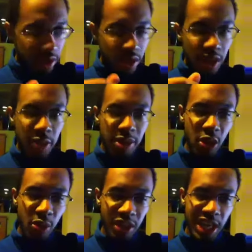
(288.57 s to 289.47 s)
let me
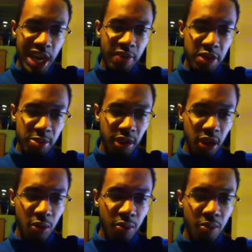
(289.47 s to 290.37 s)
know in the comments
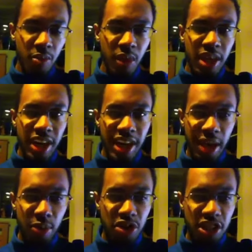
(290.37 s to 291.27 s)
below, and
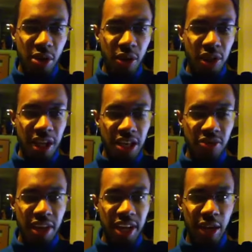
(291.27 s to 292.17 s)
I will see you on the next
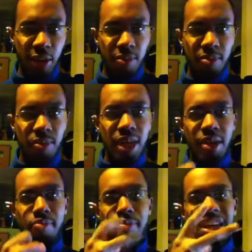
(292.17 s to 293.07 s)
video.
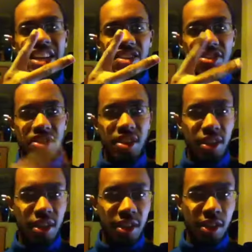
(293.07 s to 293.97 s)
Peace,
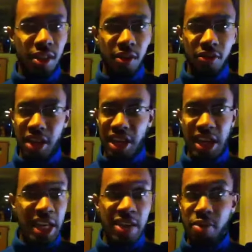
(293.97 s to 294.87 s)
love,
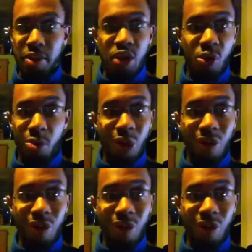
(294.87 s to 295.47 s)
and never be normal.